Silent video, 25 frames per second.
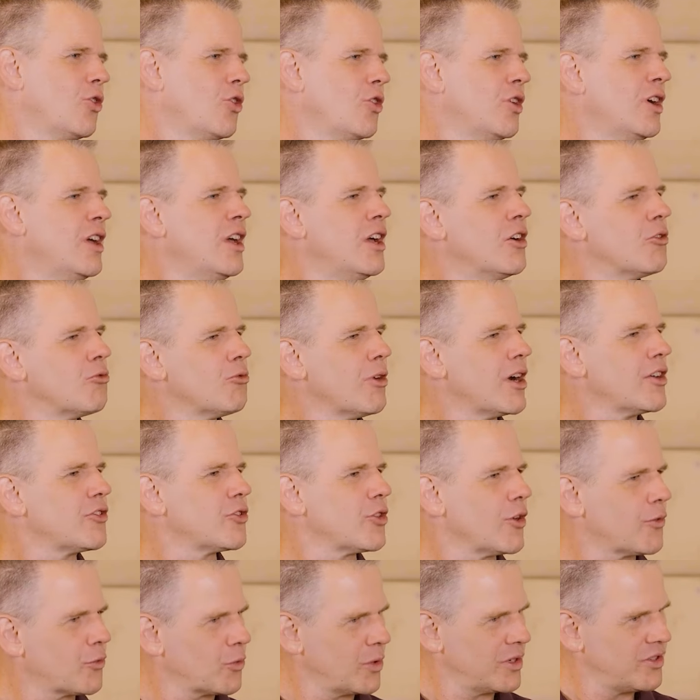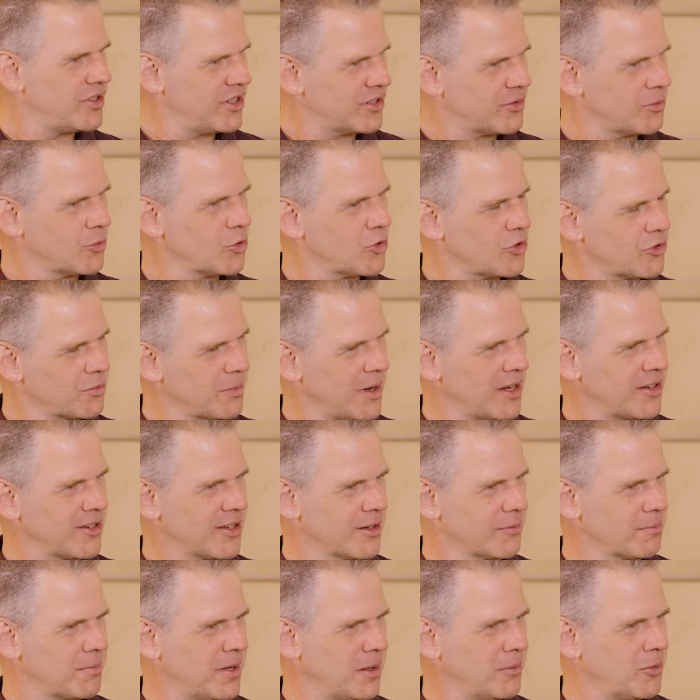or write software systems which
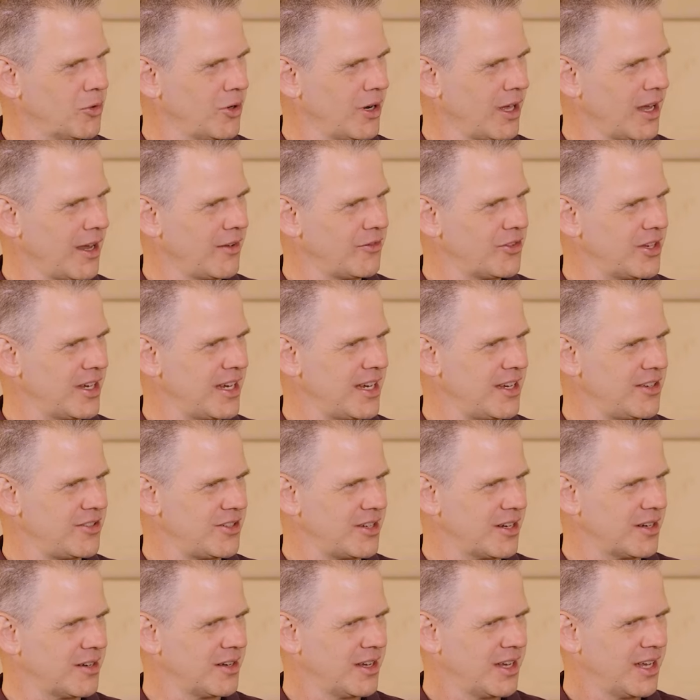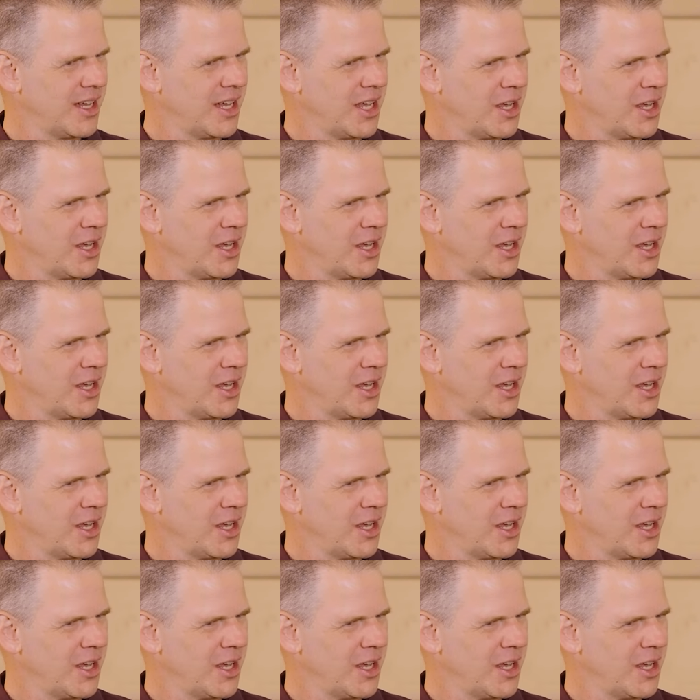makes people's lives easier.